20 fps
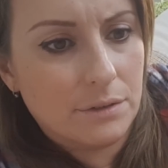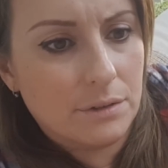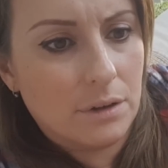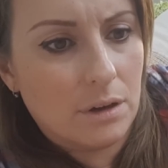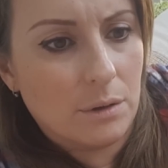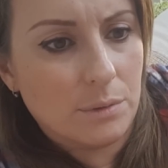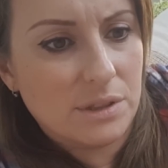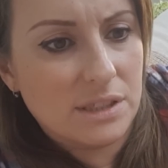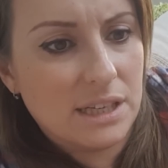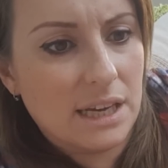
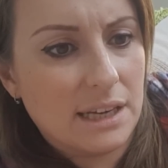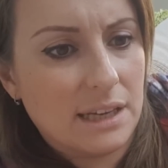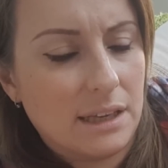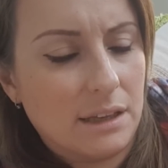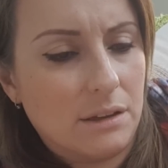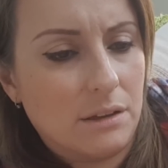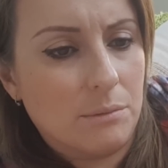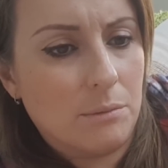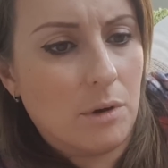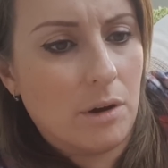I was
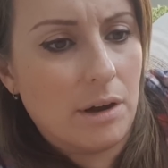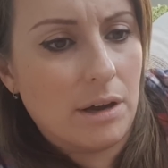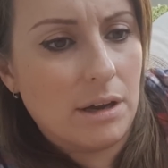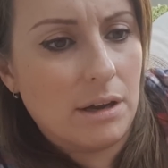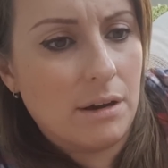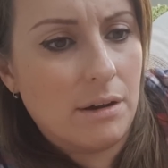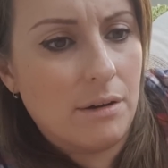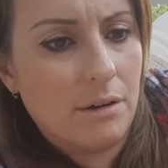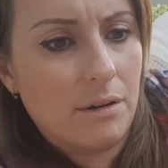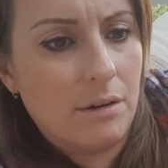taking my
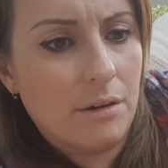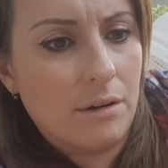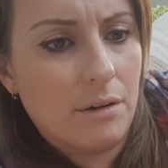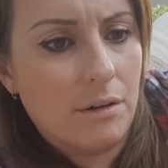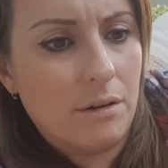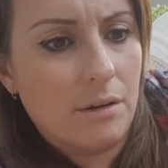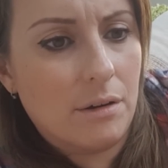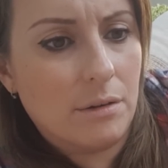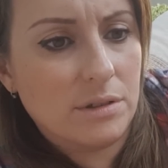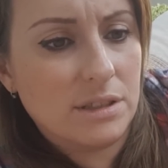
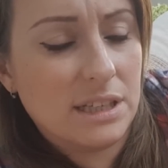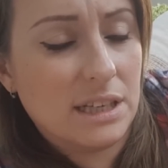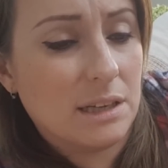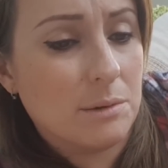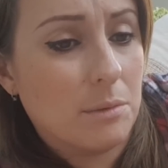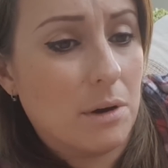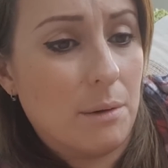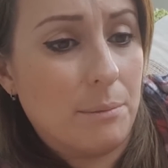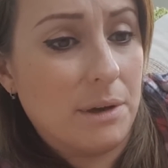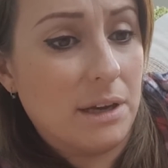
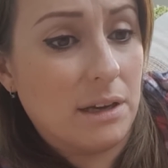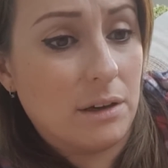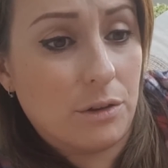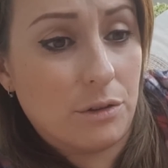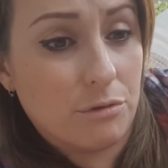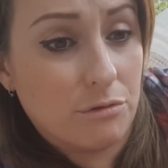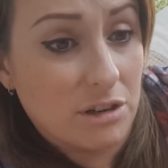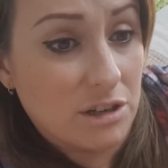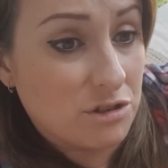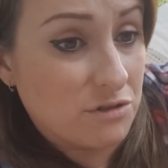
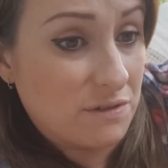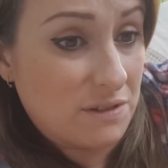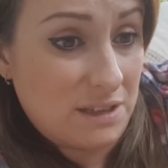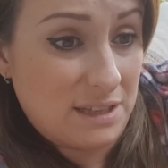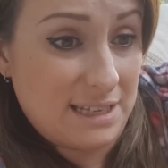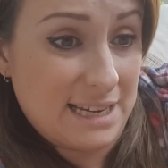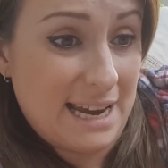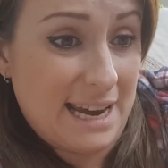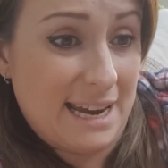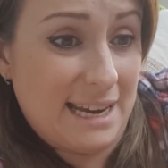omega-3 during the
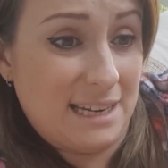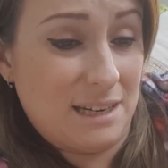day,